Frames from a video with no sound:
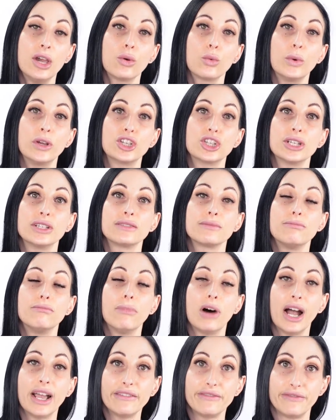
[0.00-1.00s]
which is
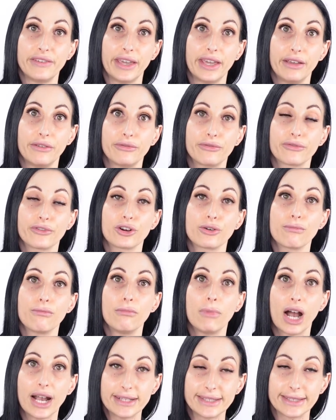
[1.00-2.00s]
my fave for
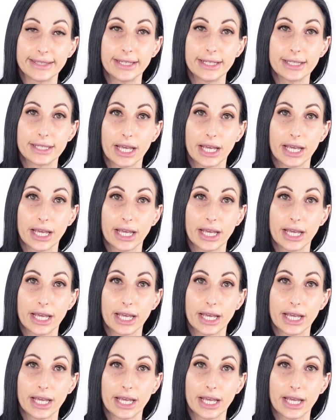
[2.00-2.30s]
my skin